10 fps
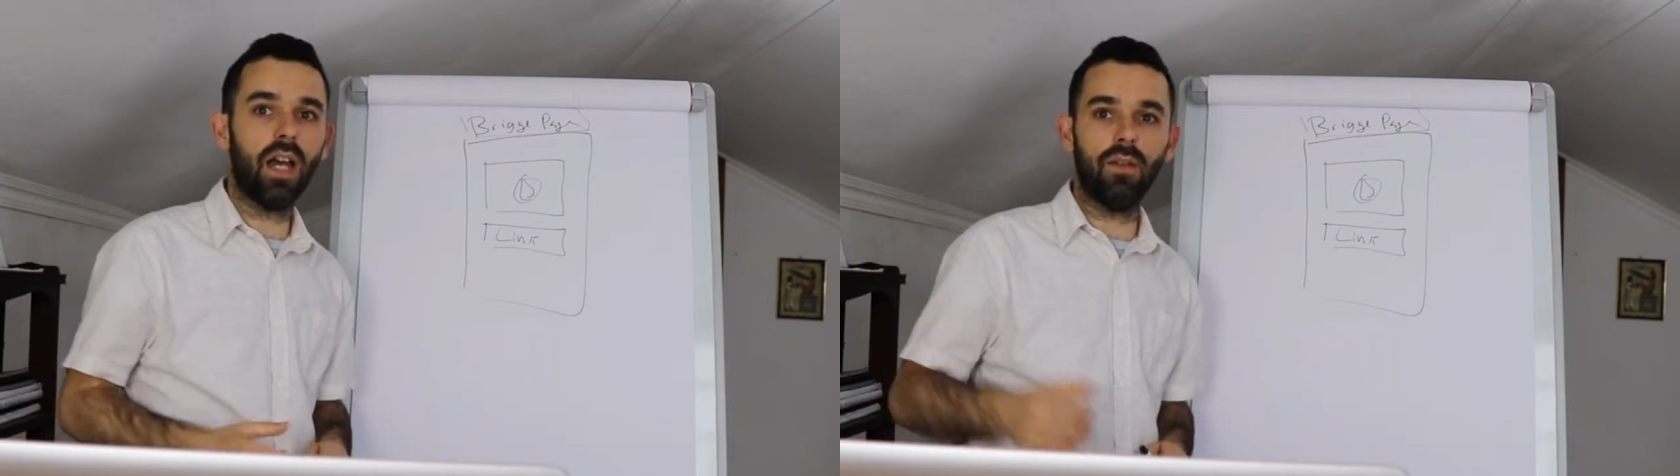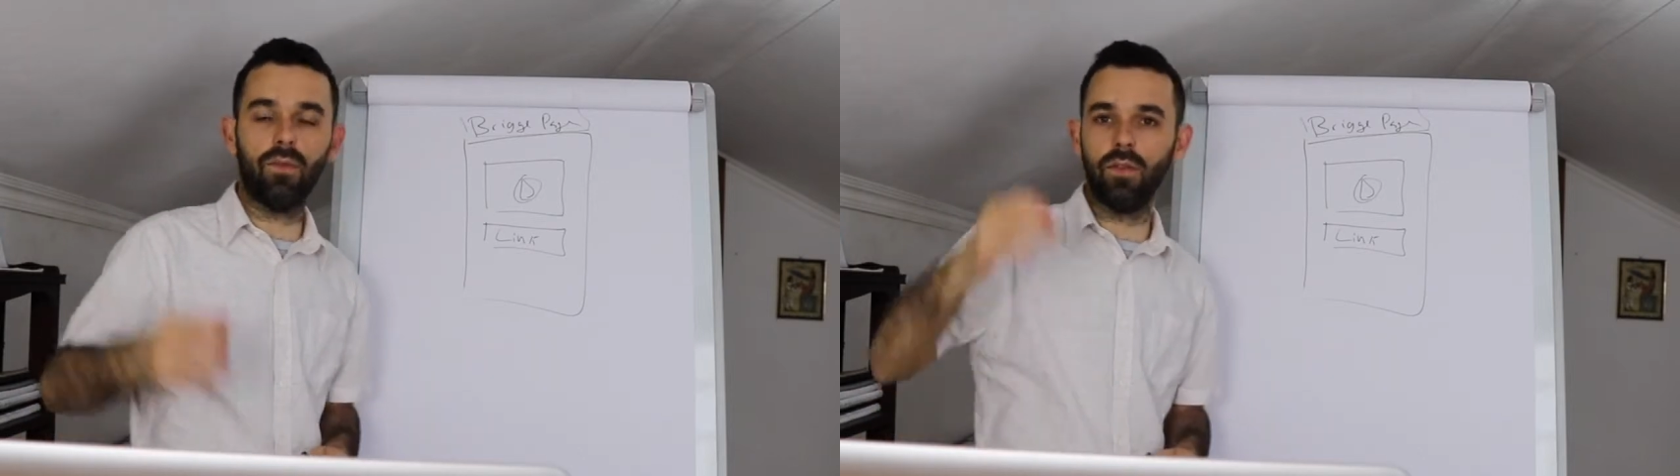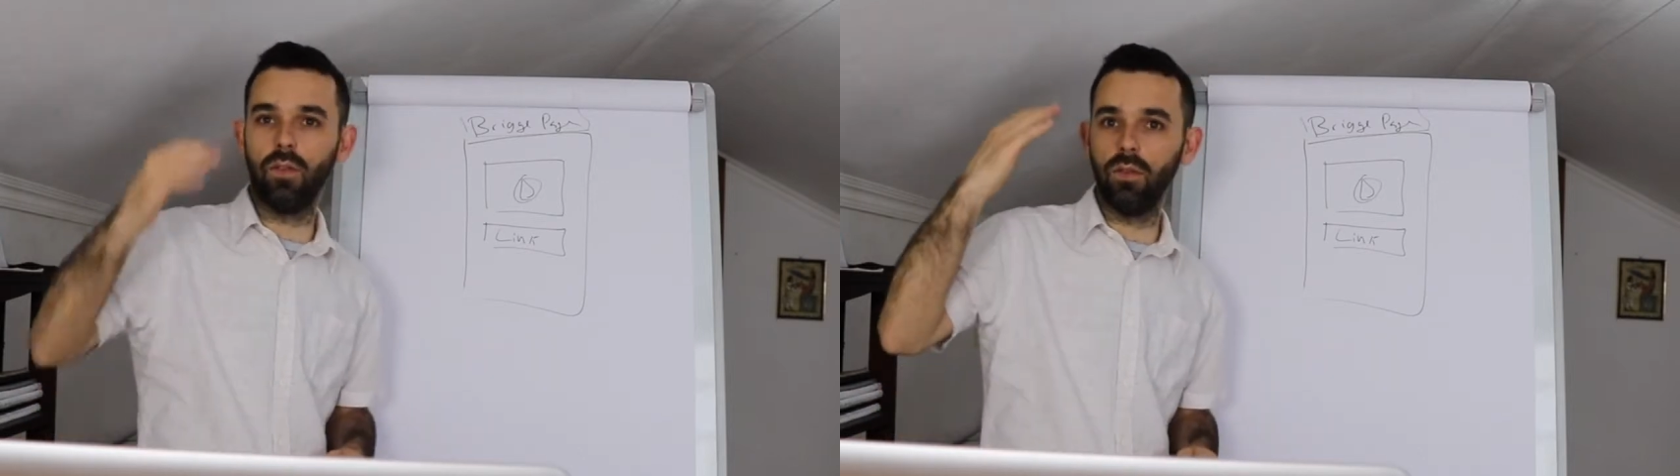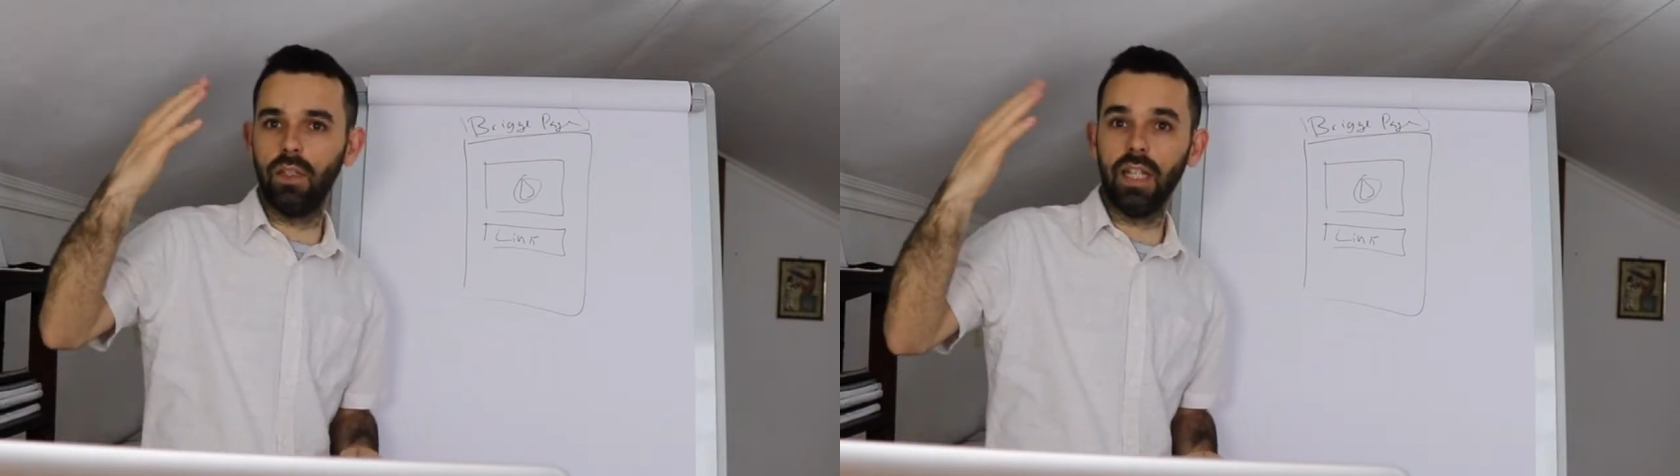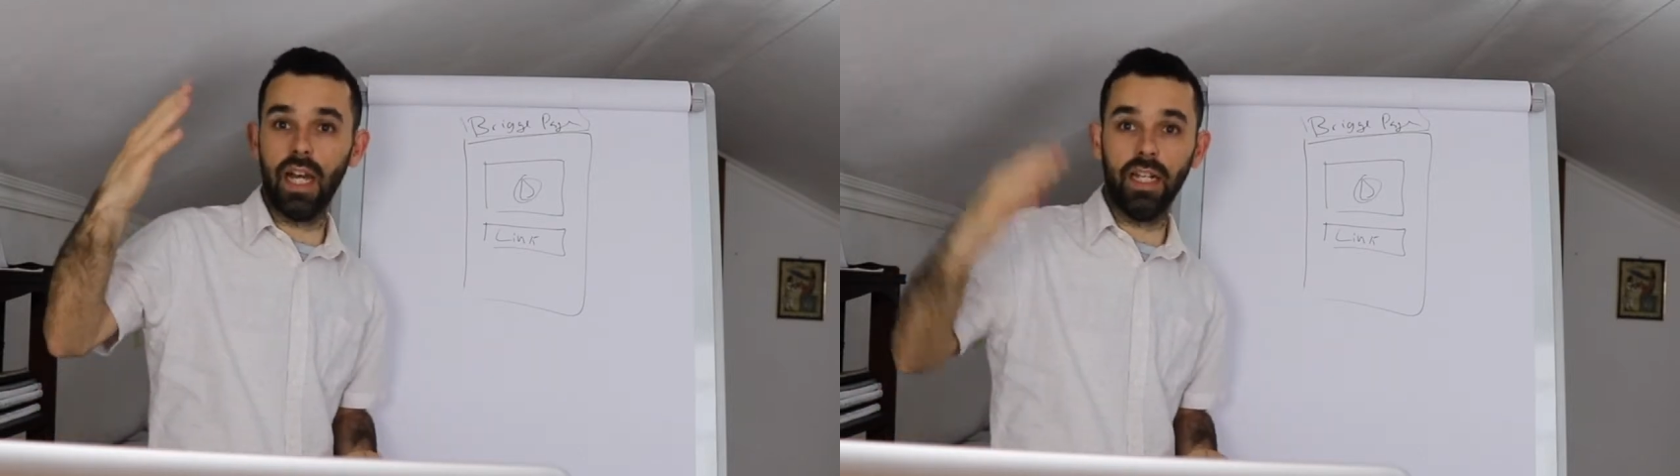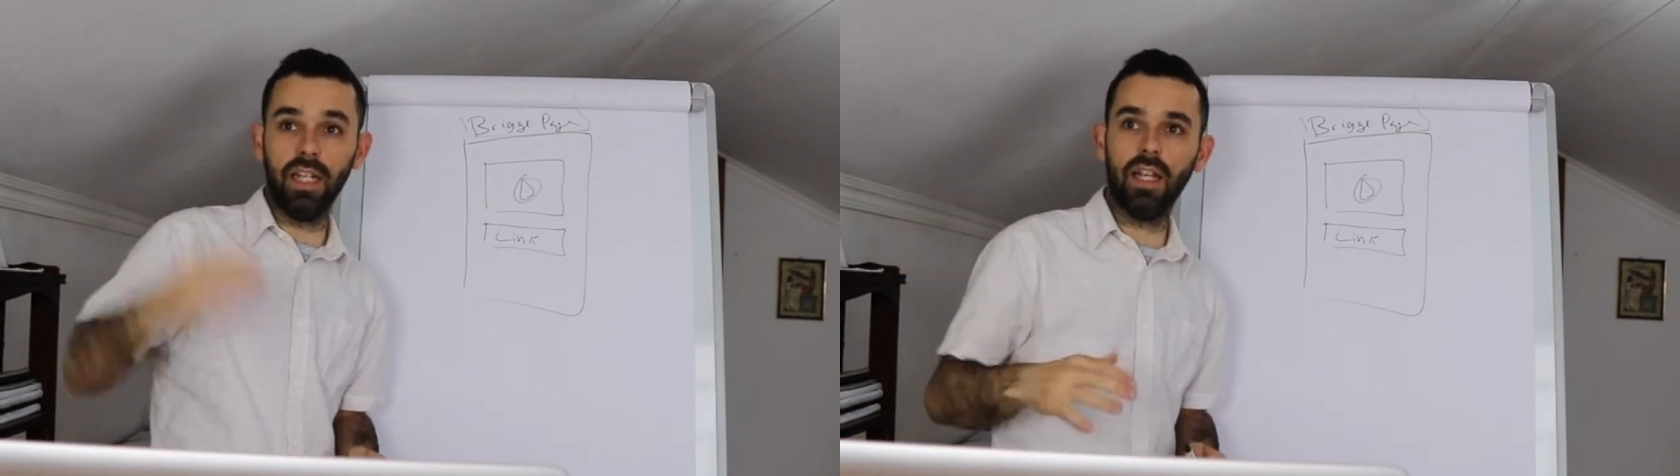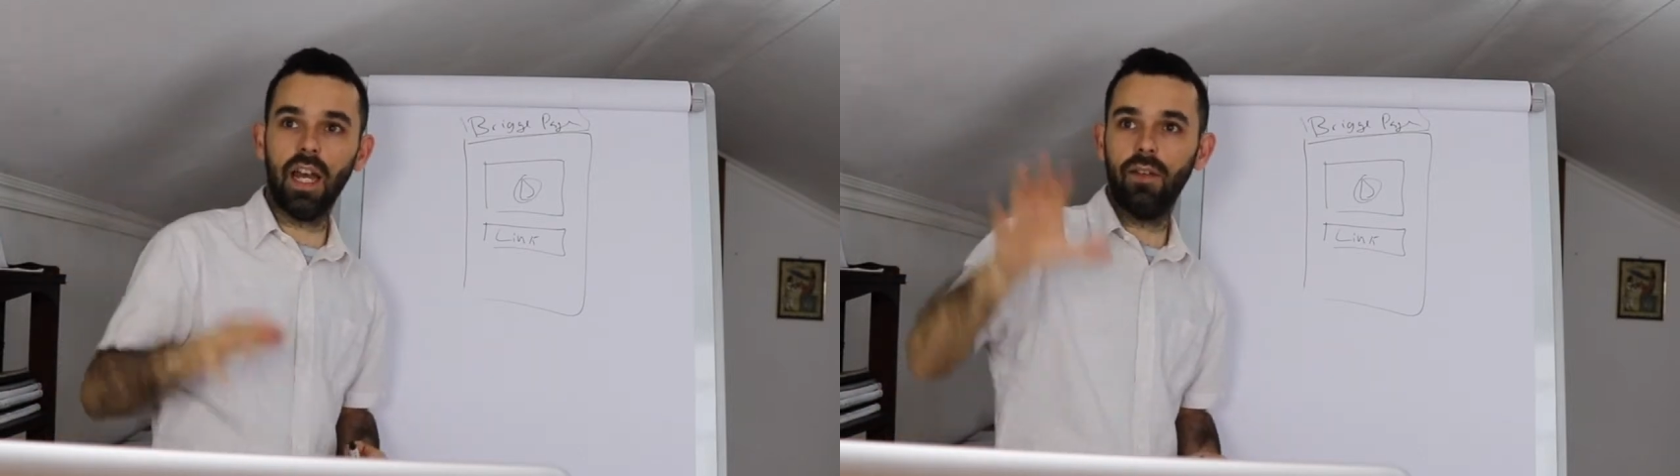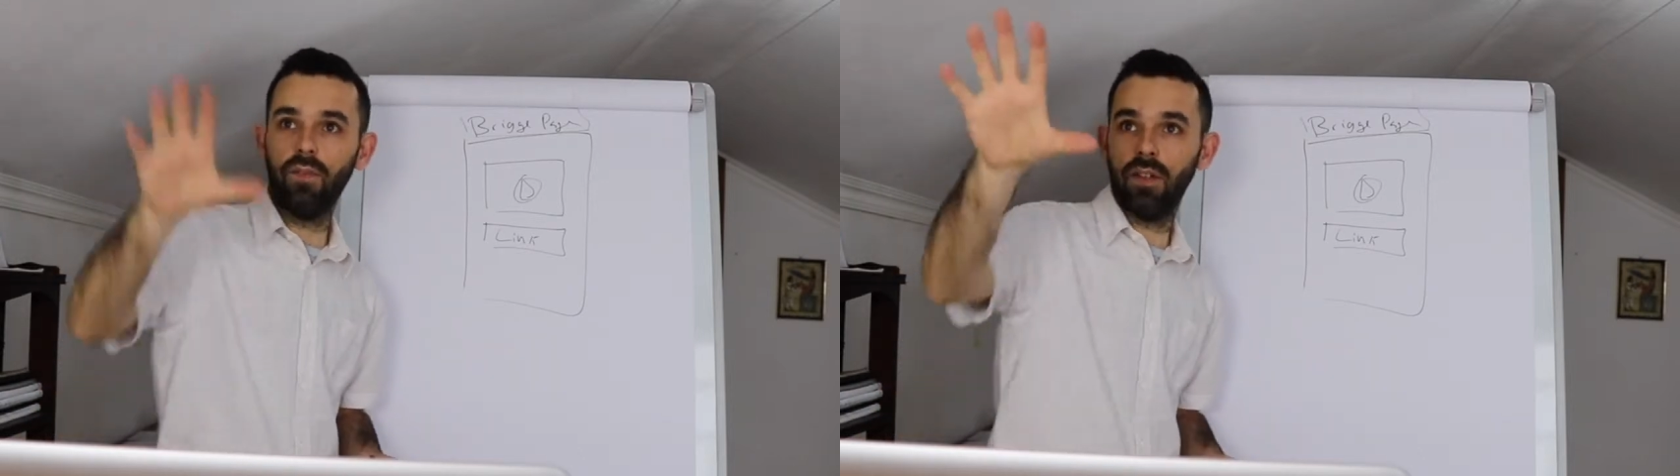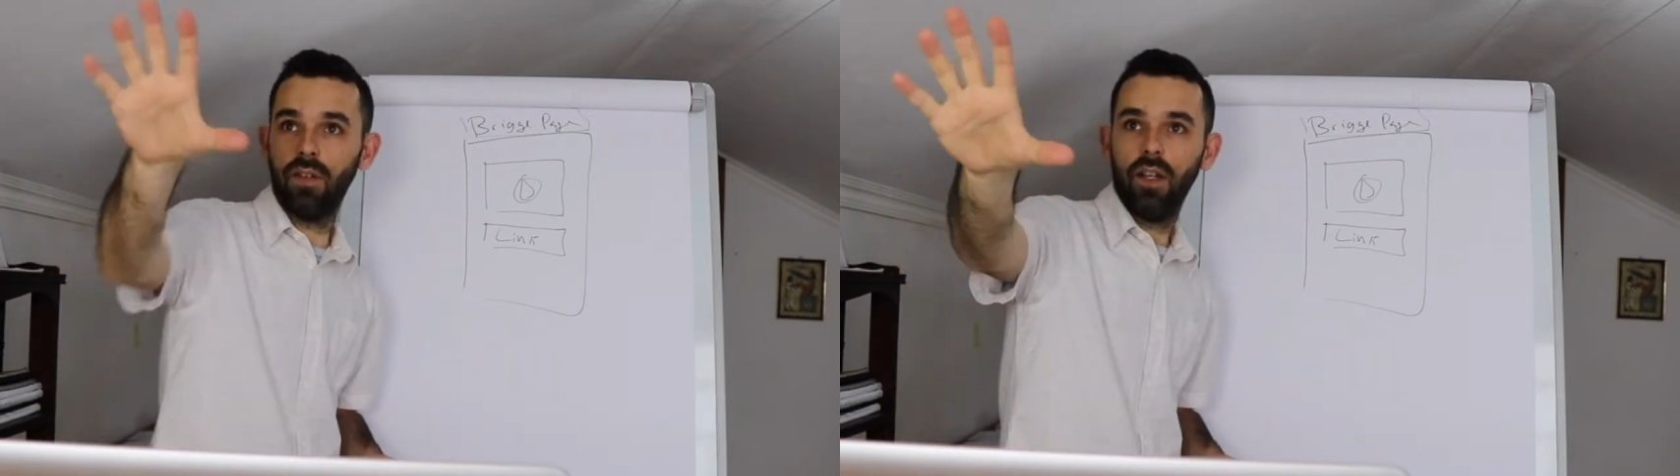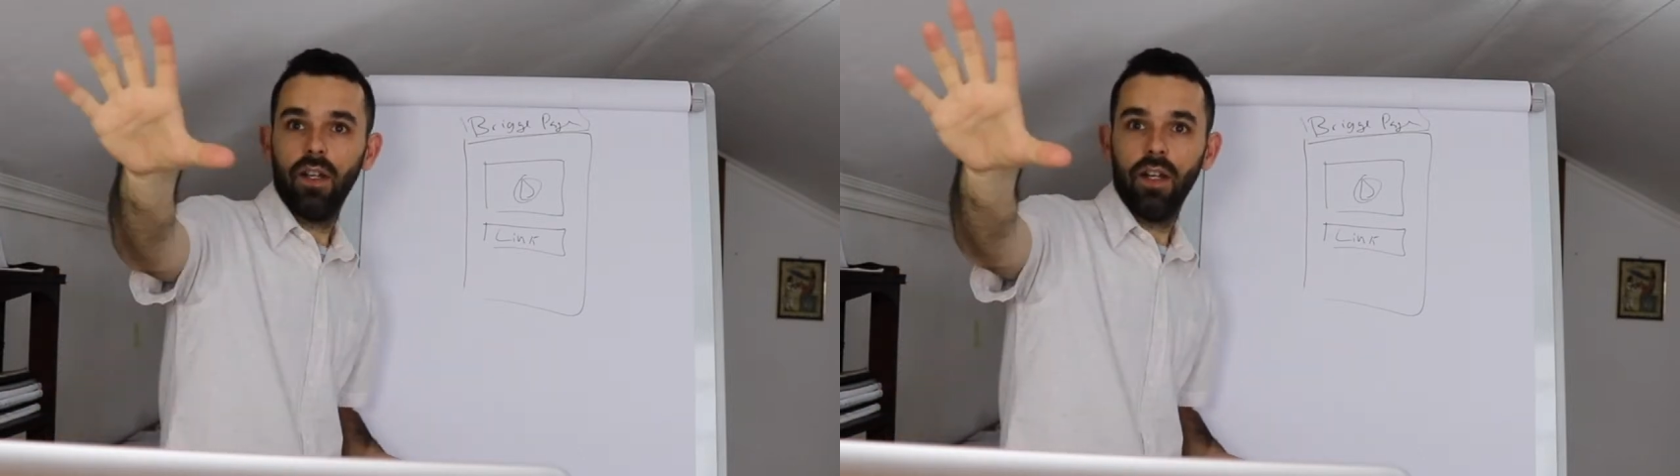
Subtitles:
to have good lighting. I have a